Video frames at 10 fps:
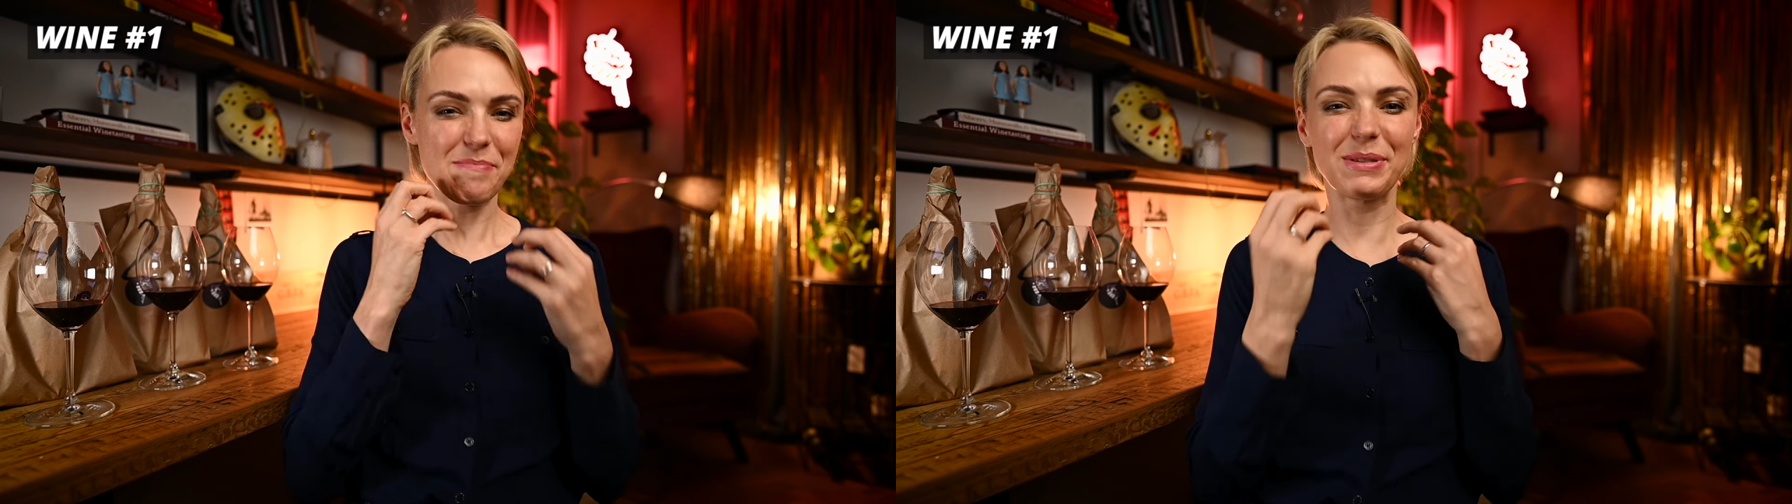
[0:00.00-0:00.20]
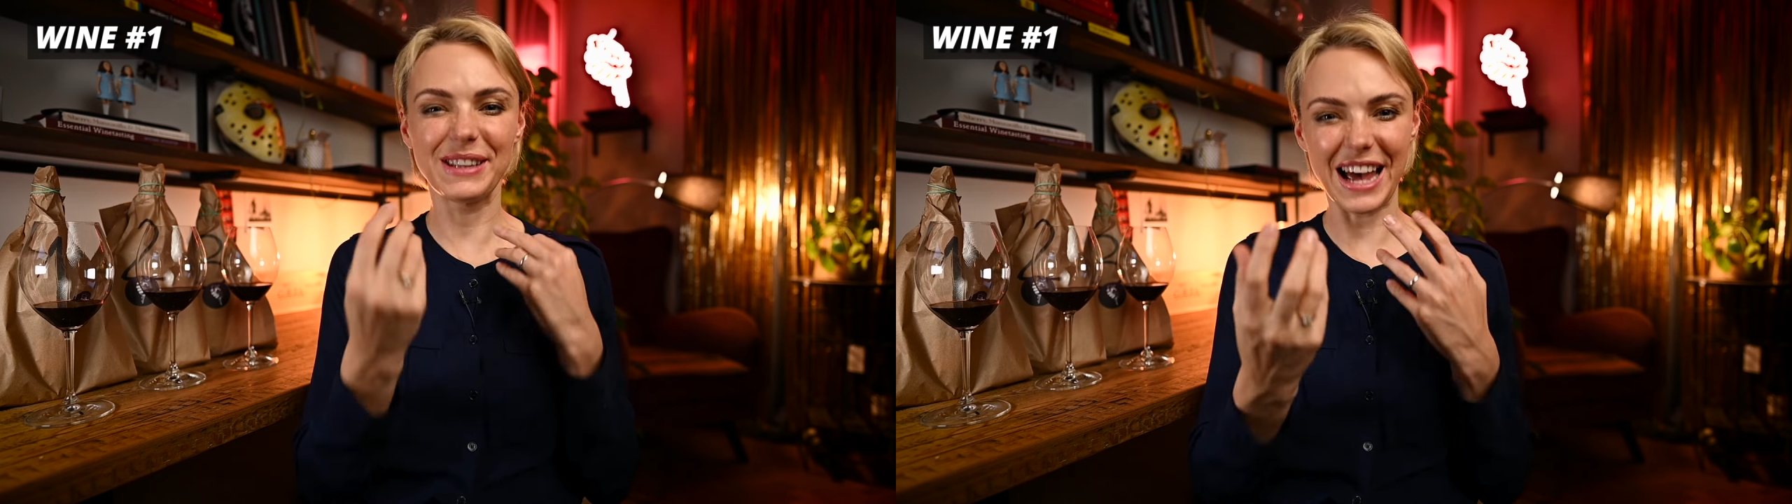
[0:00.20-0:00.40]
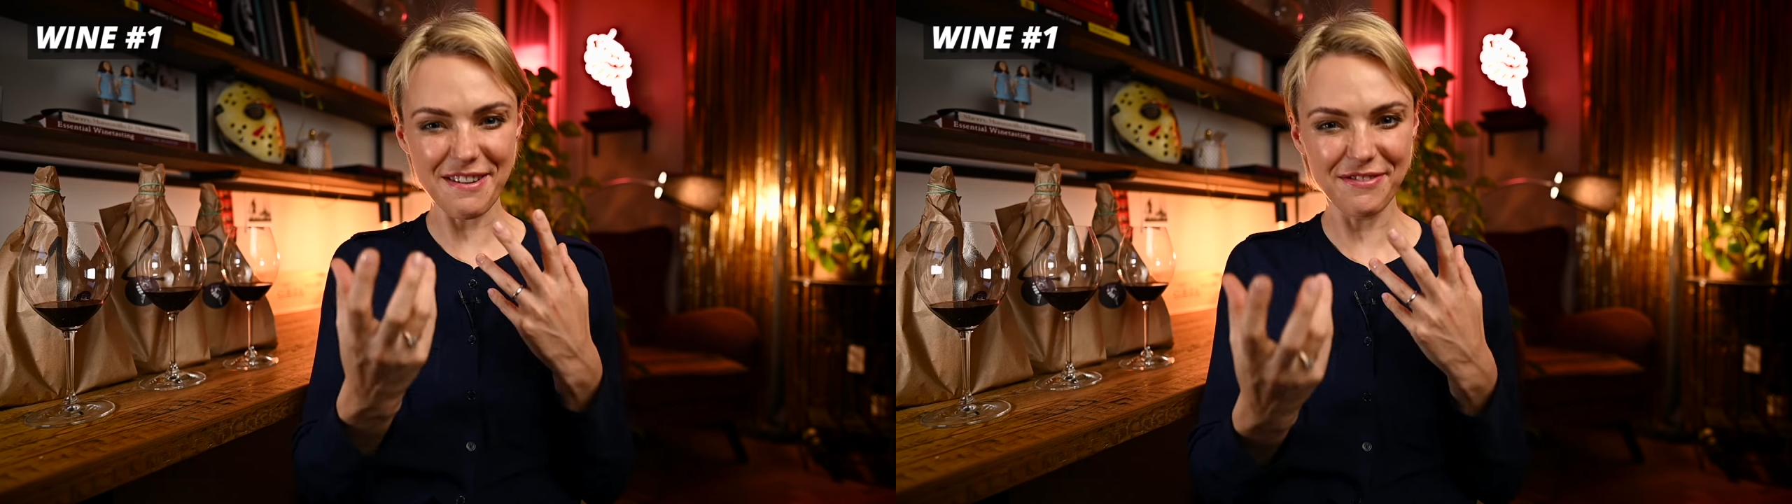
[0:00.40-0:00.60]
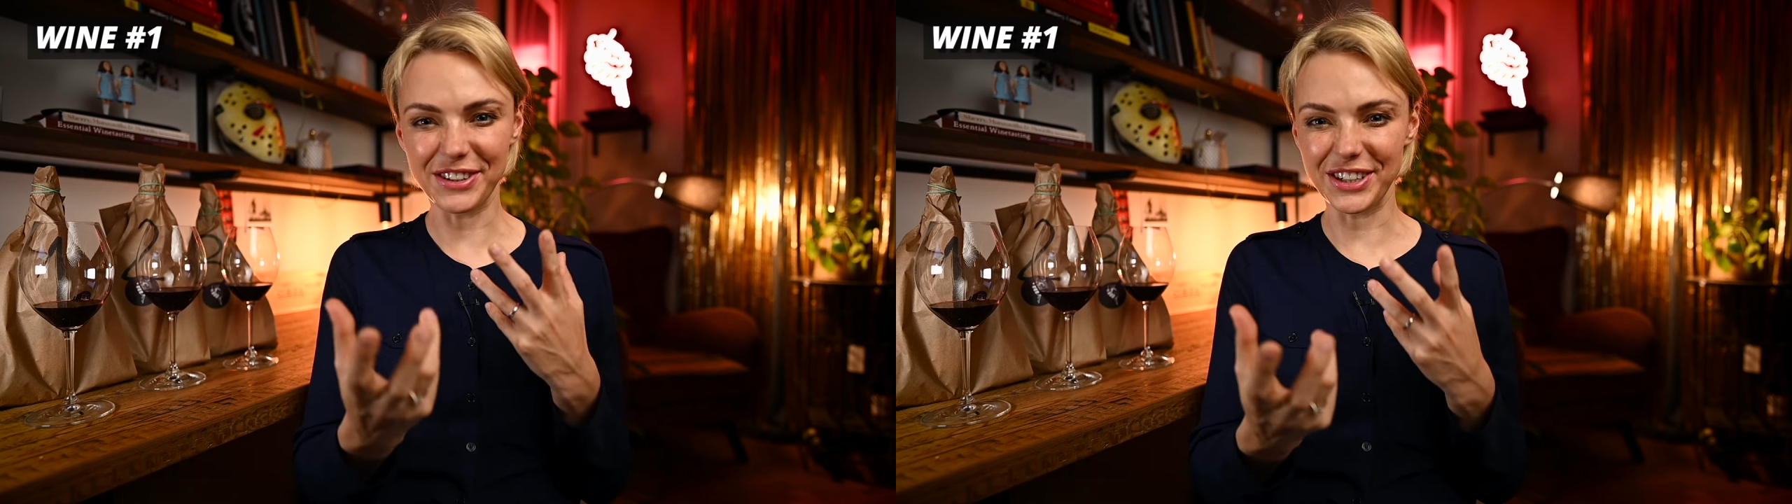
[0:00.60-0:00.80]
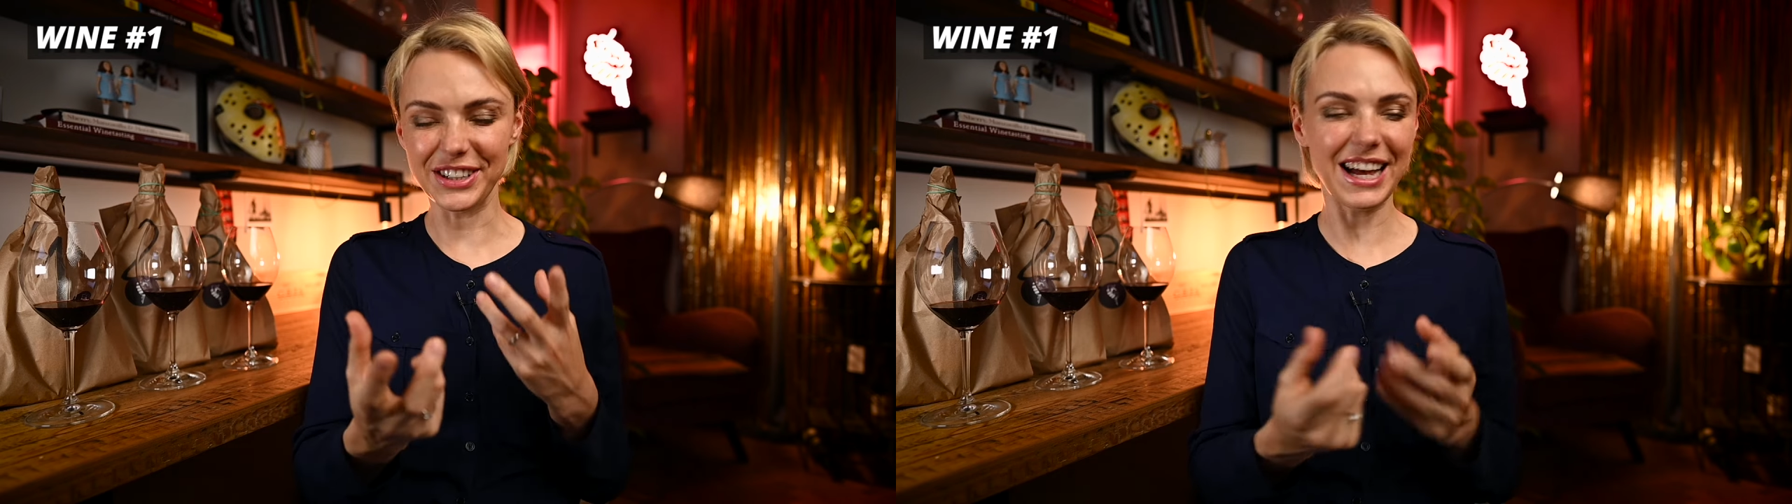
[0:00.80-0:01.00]

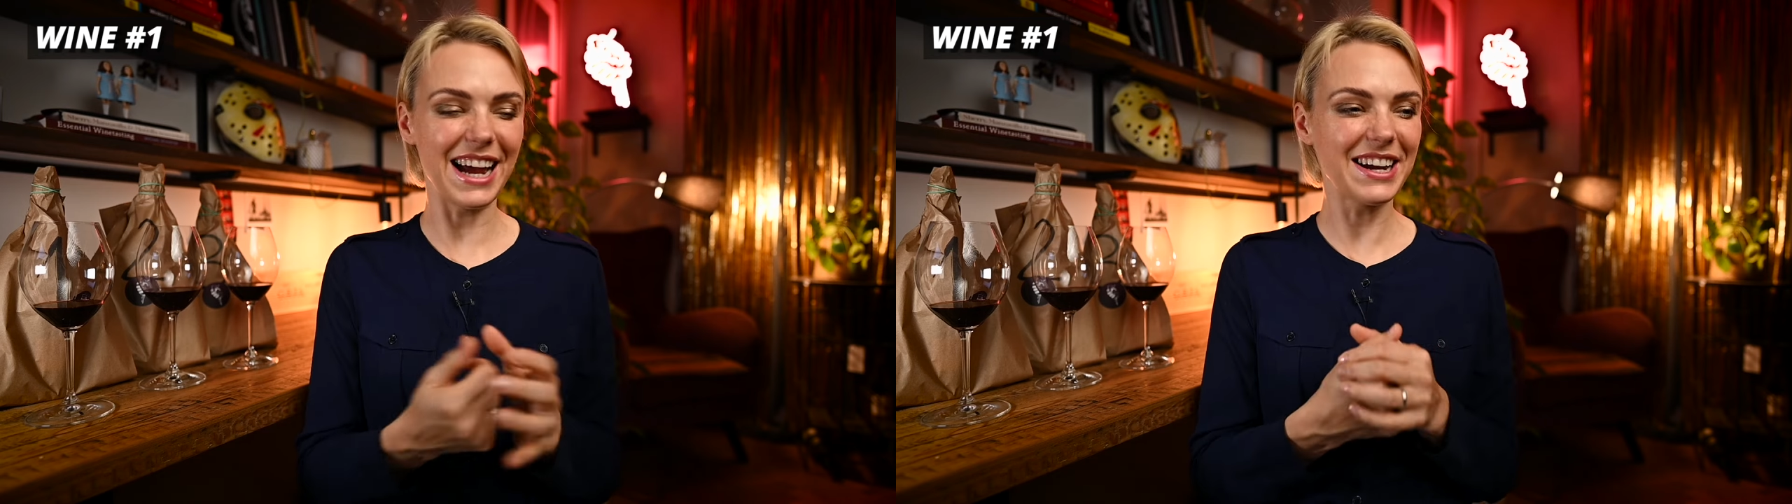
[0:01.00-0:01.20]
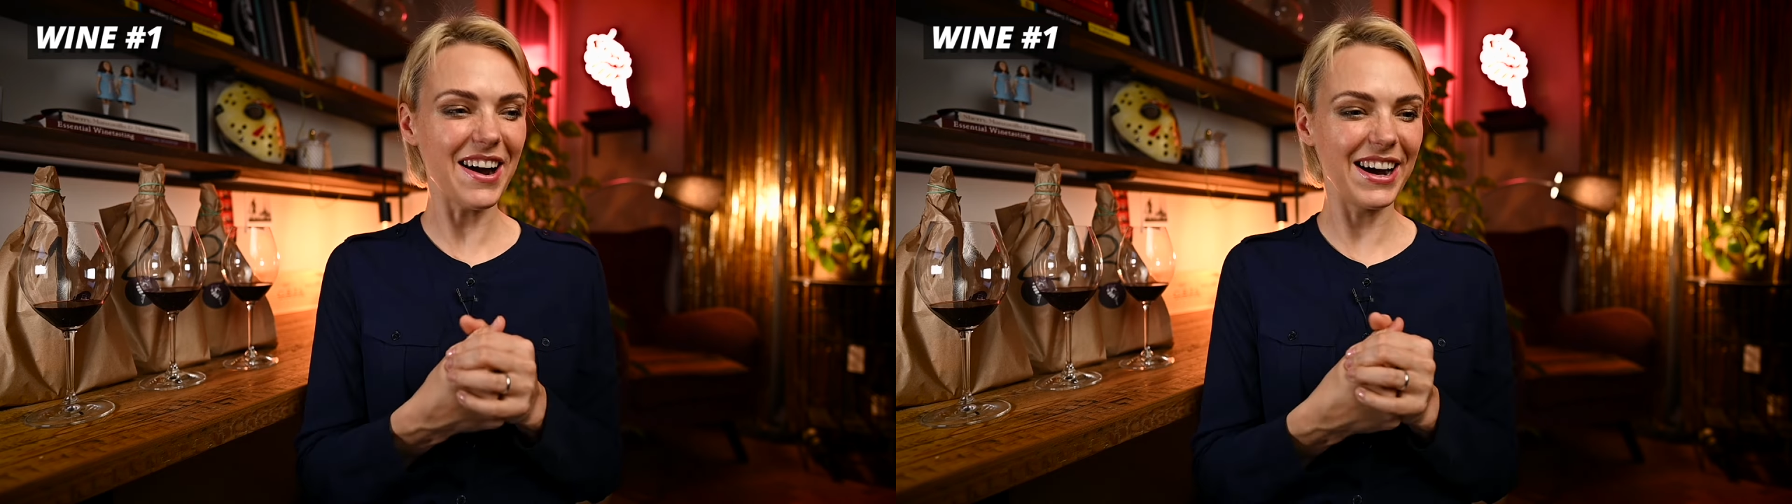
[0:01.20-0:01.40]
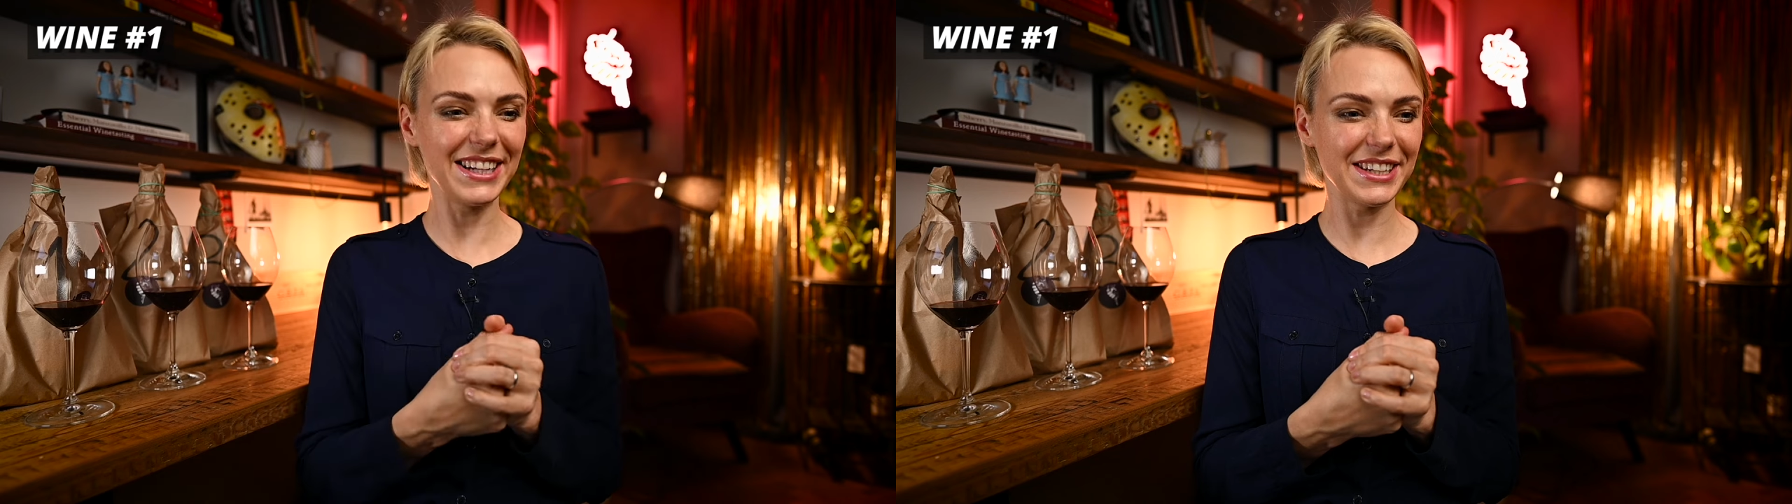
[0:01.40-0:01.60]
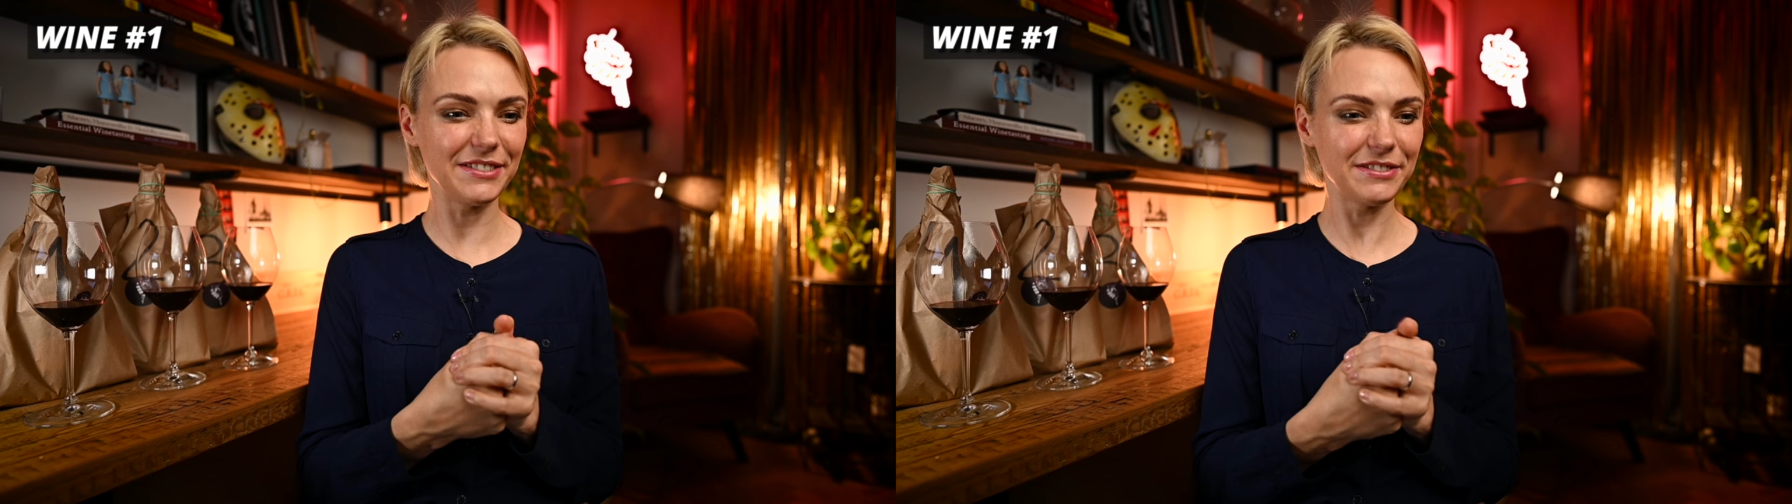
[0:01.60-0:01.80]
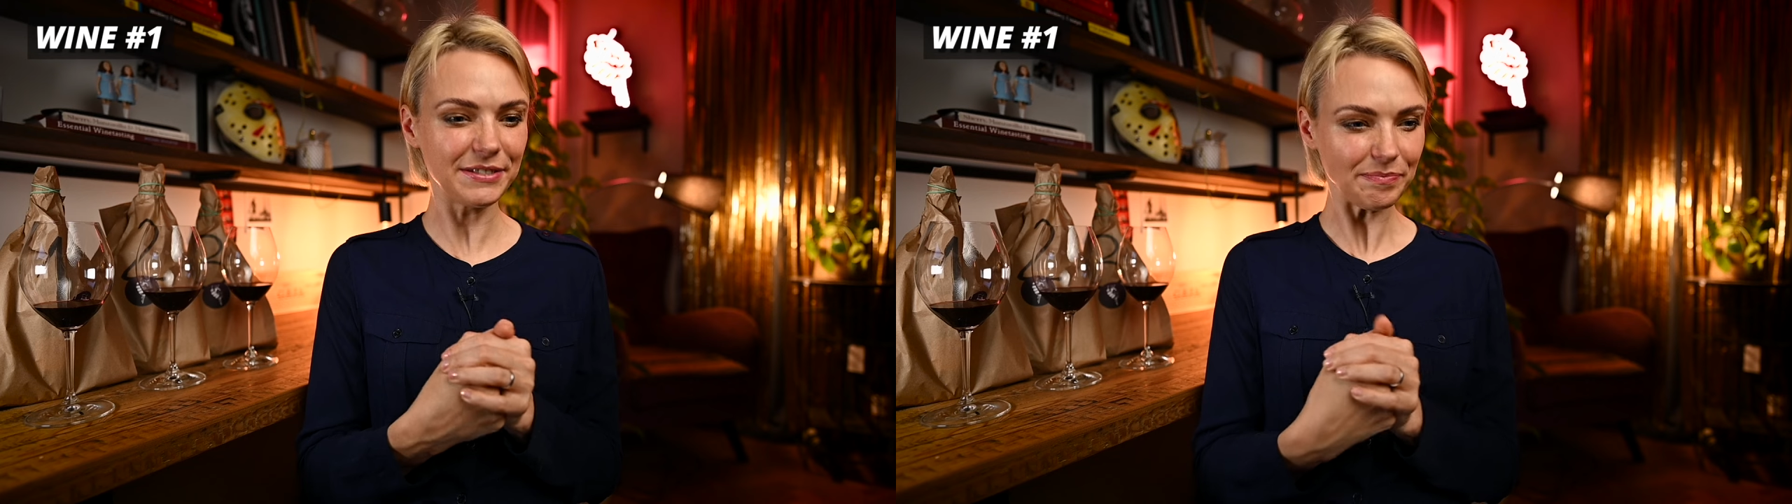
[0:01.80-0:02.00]
playful and kind
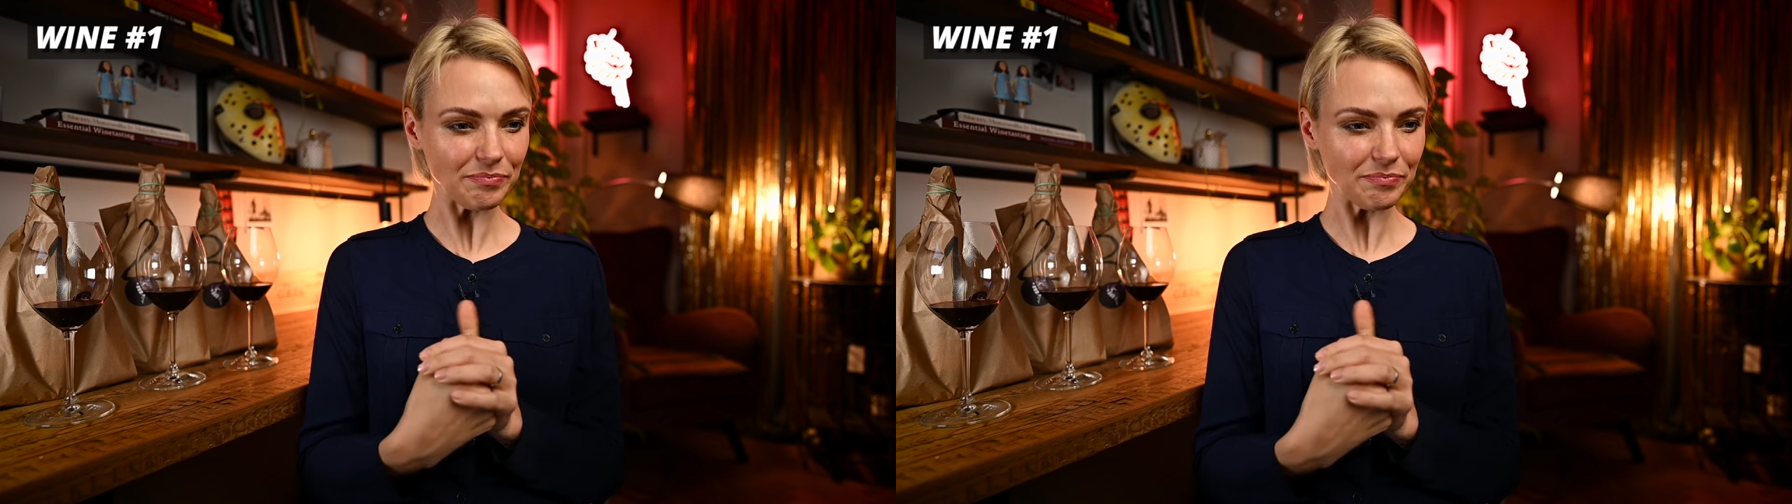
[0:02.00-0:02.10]
of